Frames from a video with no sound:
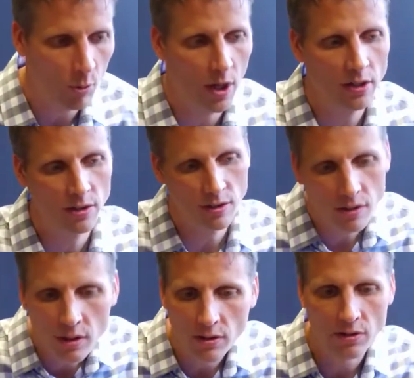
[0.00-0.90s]
questions,
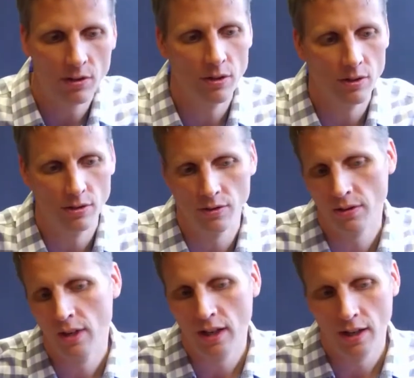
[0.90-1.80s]
concerns,
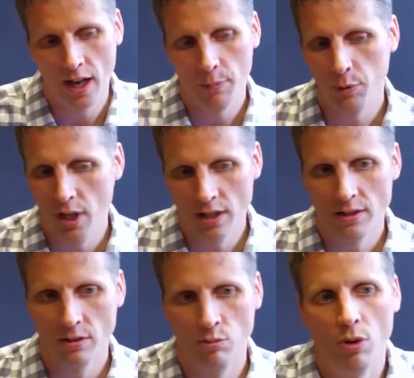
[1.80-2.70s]

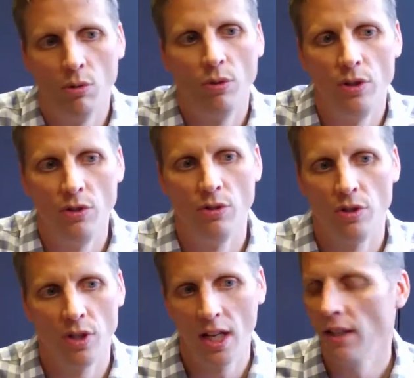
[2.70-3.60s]
apprehensions? What would you
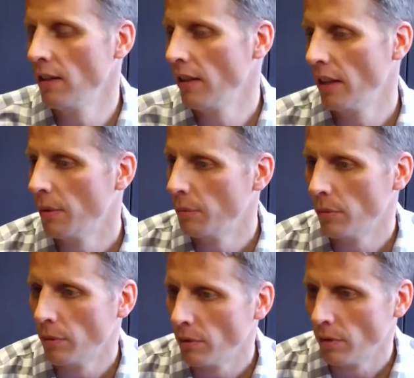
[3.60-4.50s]
say to them
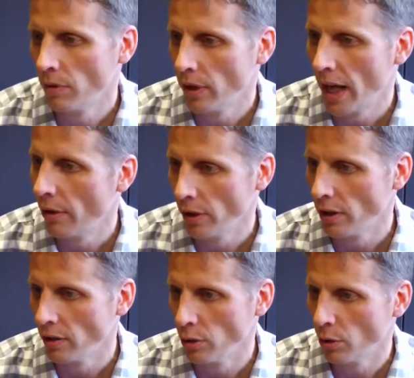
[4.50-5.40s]
now
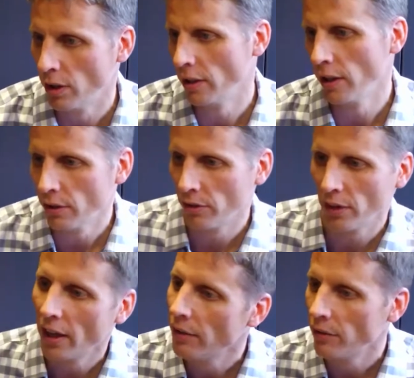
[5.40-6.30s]
that you're on the other
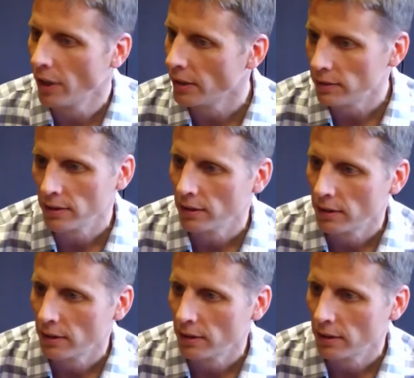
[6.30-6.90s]
side of things?